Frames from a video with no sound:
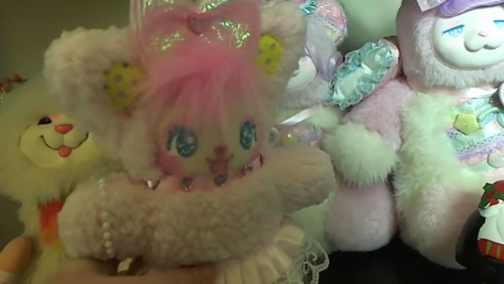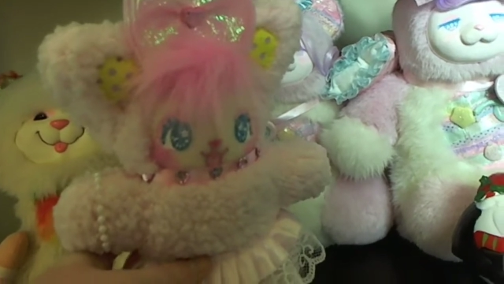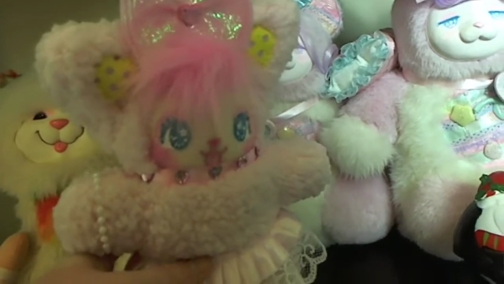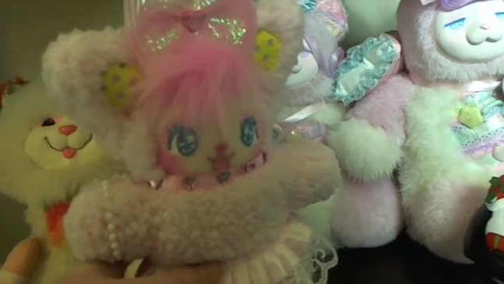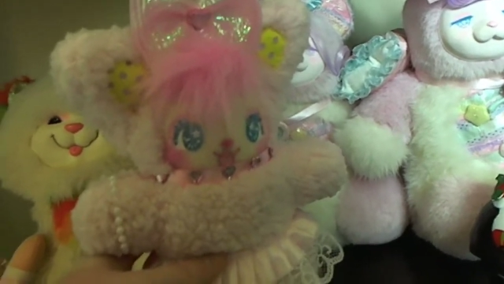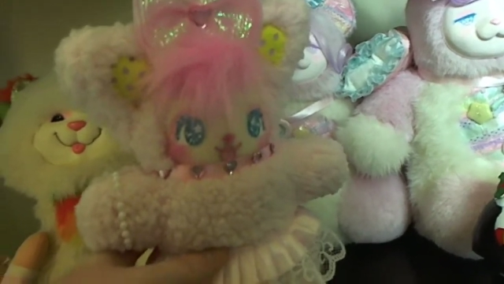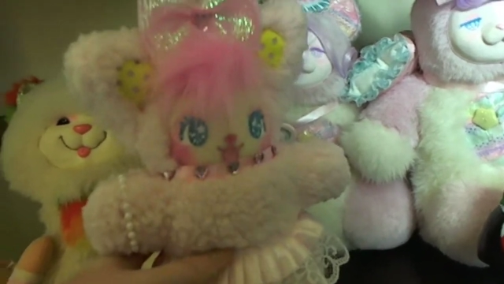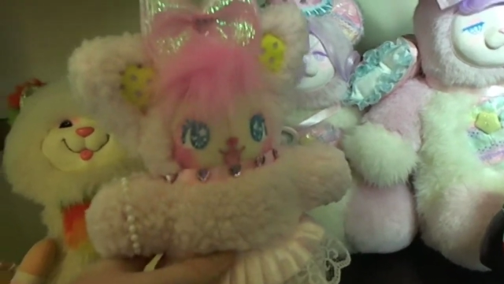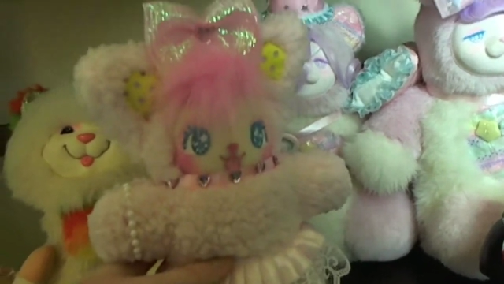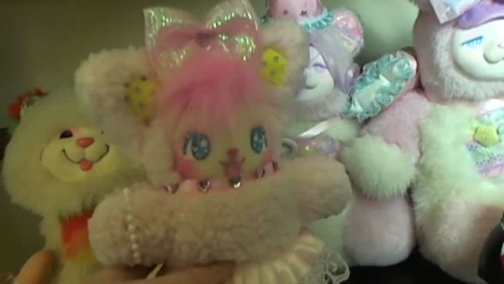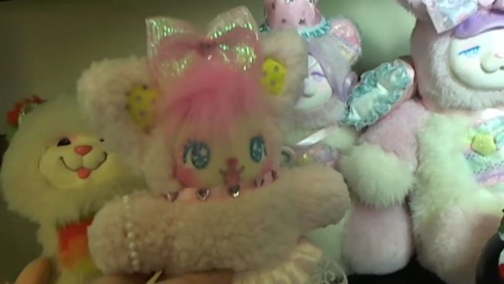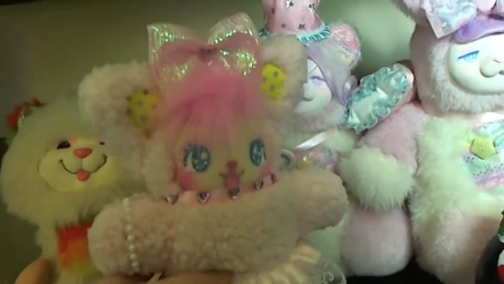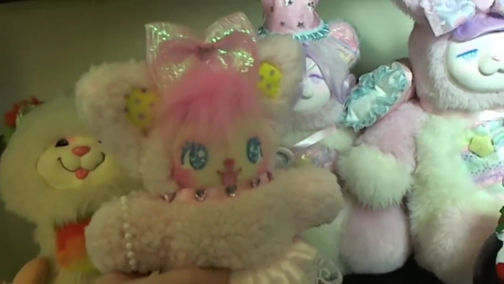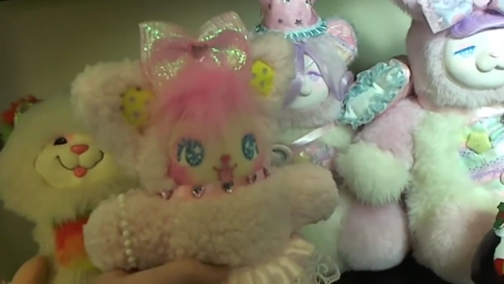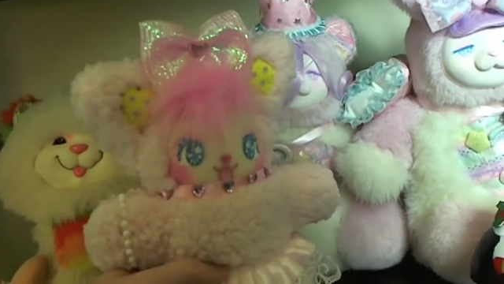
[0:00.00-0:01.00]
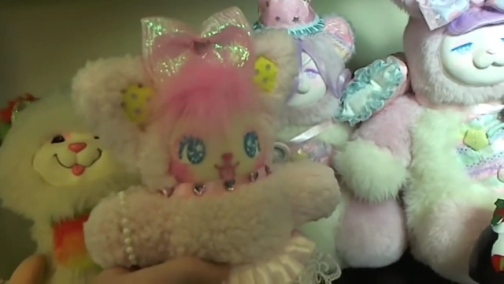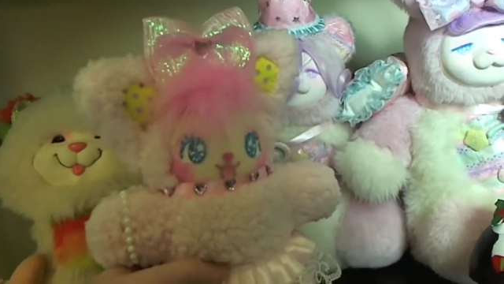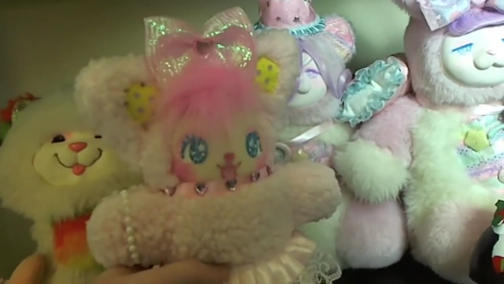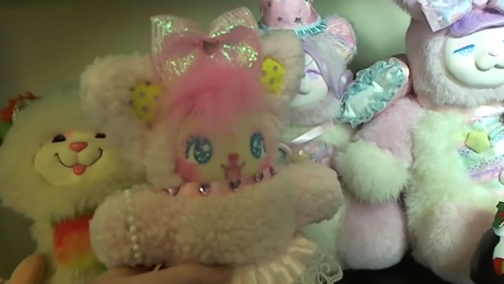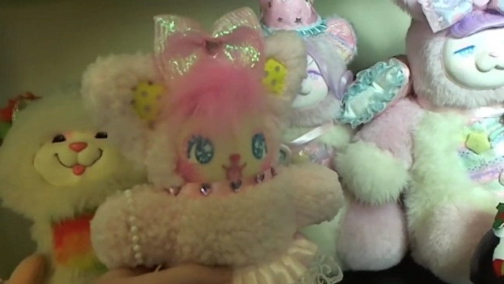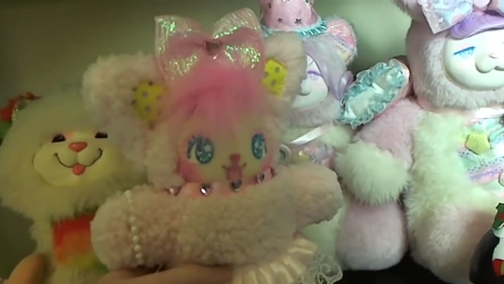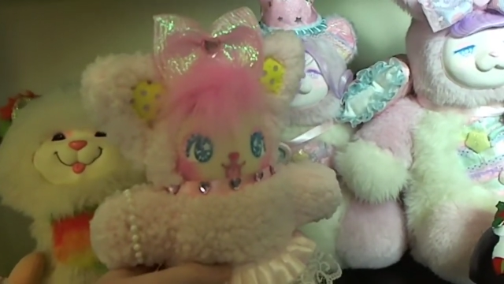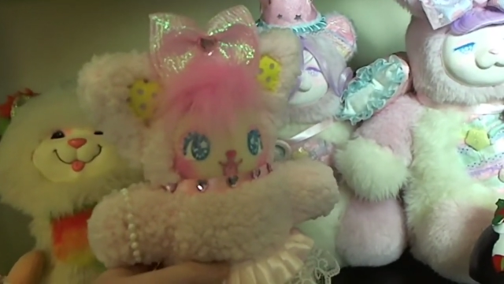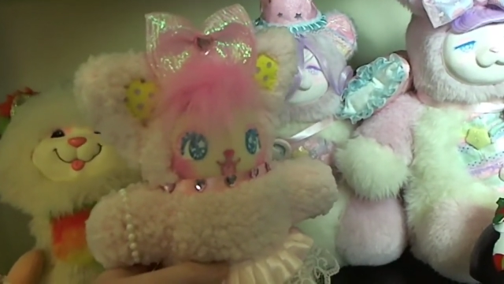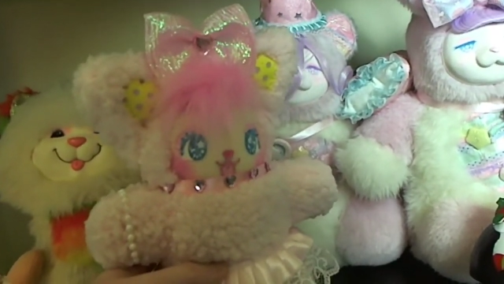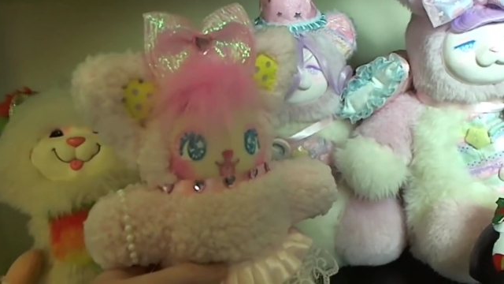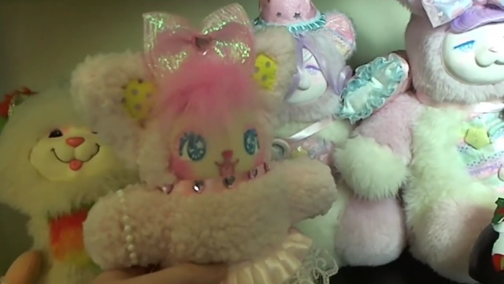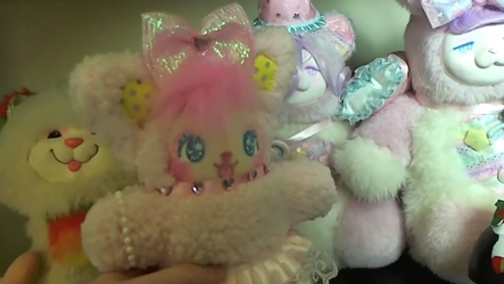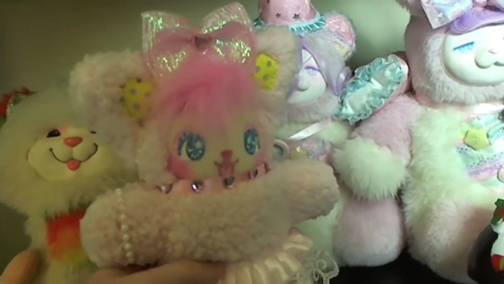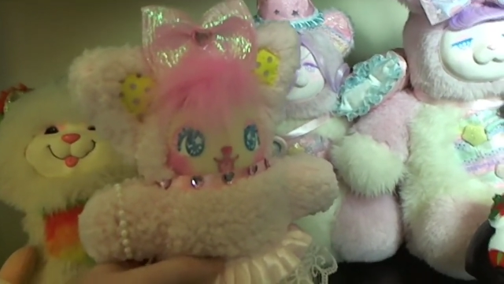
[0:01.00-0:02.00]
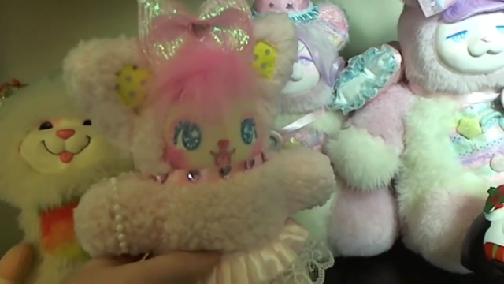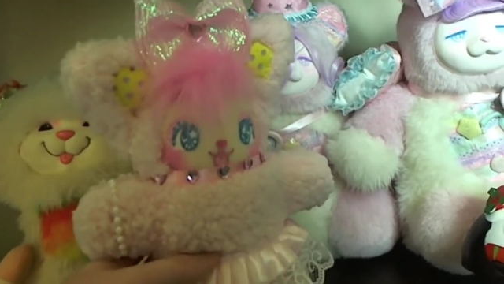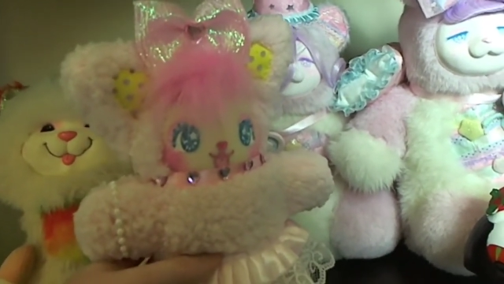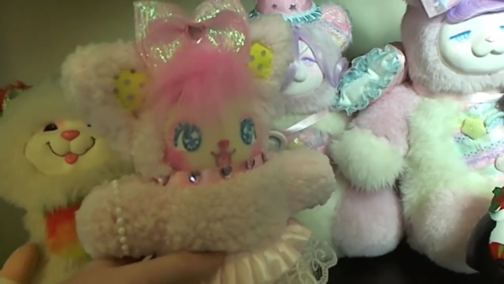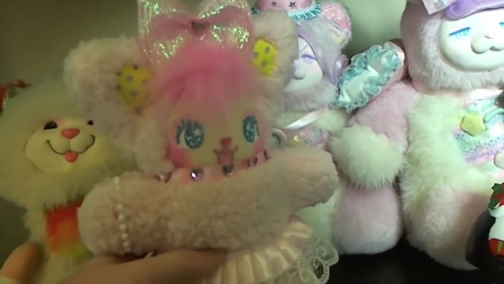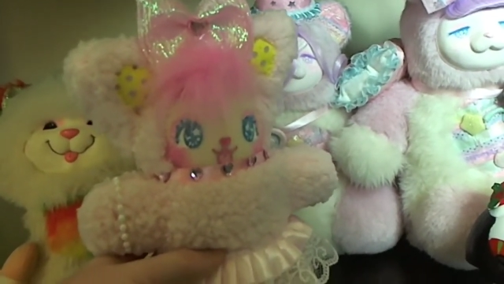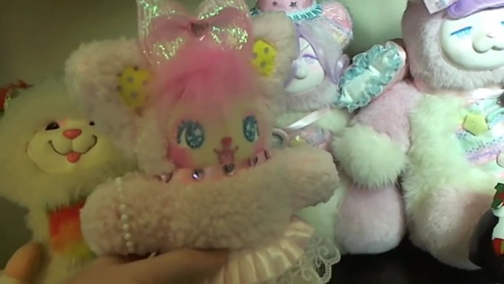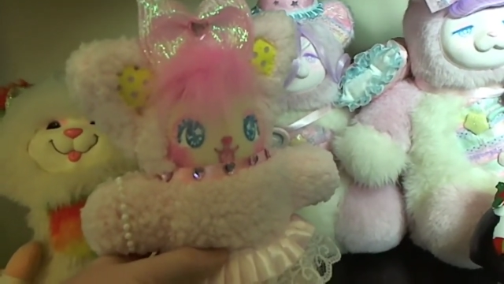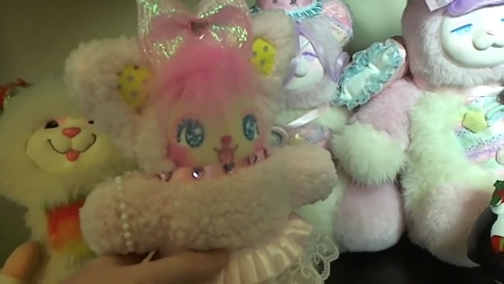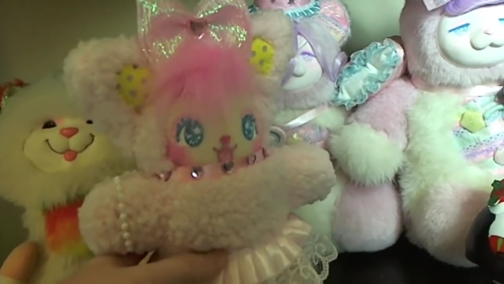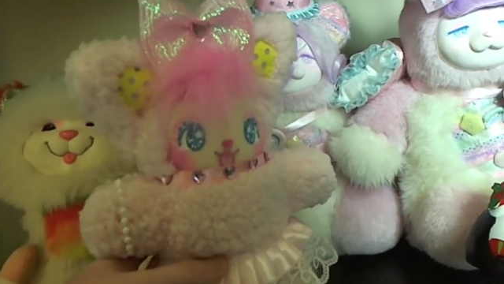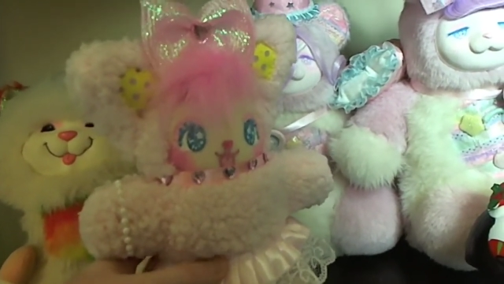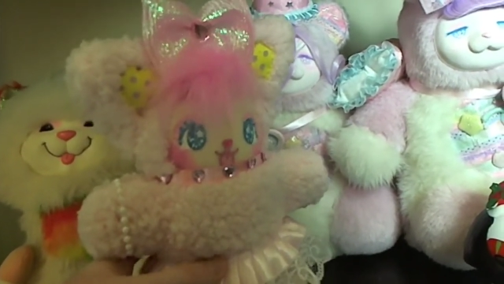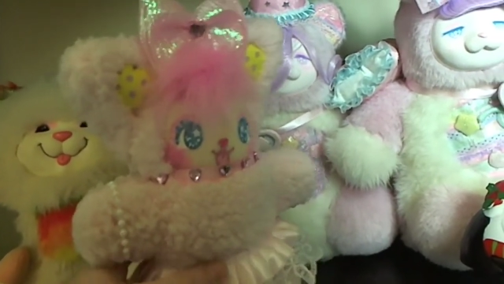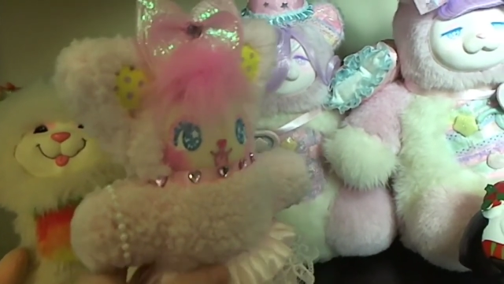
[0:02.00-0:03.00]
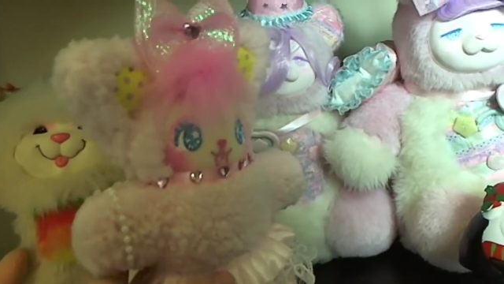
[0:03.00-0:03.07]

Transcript: No face is visible, so there are no lips to read.